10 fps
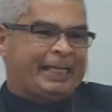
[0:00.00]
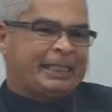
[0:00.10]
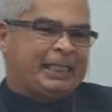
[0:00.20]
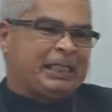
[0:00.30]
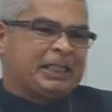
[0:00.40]

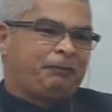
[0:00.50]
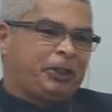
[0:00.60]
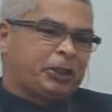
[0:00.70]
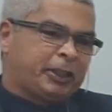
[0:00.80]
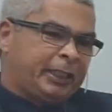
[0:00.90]
Sometimes a
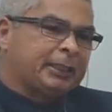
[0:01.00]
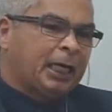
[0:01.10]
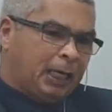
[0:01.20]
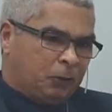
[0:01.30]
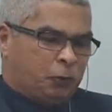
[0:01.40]

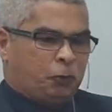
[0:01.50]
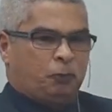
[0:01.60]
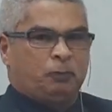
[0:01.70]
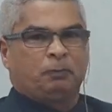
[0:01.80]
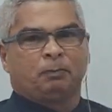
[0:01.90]
person
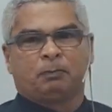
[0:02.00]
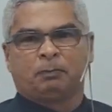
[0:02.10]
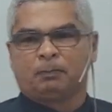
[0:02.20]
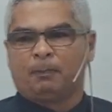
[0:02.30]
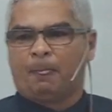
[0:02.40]
spent
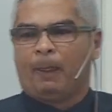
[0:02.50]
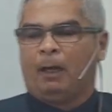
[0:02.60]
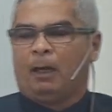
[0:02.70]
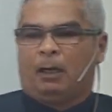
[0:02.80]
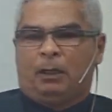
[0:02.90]

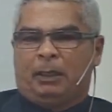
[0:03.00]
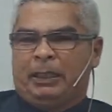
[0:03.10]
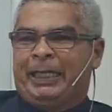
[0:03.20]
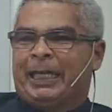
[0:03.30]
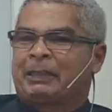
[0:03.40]
10,
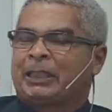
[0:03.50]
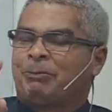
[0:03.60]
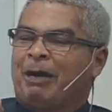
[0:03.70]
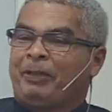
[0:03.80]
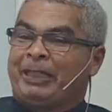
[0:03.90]
20,
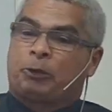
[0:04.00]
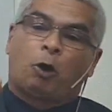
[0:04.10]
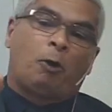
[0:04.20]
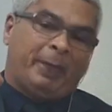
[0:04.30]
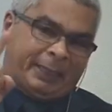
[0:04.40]
30
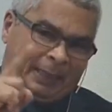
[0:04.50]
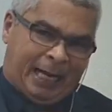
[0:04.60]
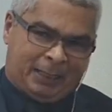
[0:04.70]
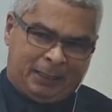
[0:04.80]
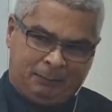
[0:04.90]
years
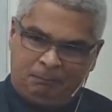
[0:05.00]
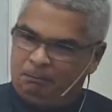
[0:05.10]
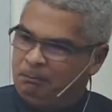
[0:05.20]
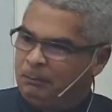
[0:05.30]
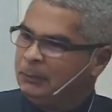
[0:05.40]
and
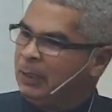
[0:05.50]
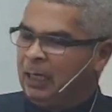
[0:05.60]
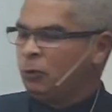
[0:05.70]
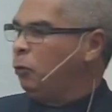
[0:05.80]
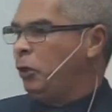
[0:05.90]
have they
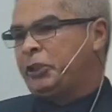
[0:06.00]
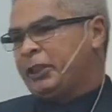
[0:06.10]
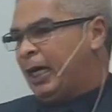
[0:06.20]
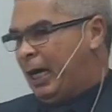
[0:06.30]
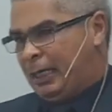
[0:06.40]
have a
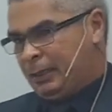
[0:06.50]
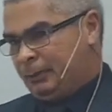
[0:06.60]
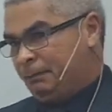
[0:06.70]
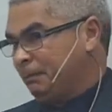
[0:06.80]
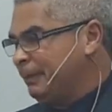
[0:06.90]
tormented
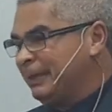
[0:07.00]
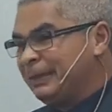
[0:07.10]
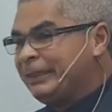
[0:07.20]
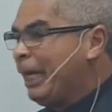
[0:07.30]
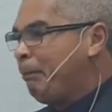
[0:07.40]
life,
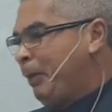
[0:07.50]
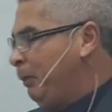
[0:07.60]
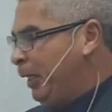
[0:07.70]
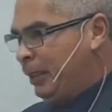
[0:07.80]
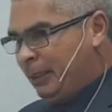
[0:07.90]
anguished
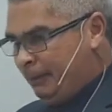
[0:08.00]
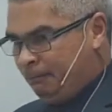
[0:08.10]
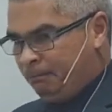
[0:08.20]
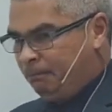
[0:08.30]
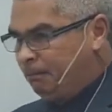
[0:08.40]
life,
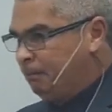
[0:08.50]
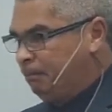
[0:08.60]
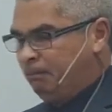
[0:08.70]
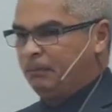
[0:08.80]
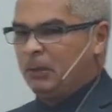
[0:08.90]

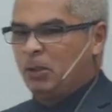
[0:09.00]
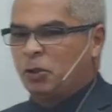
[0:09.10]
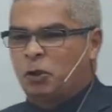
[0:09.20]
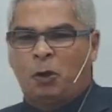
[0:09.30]
depressed.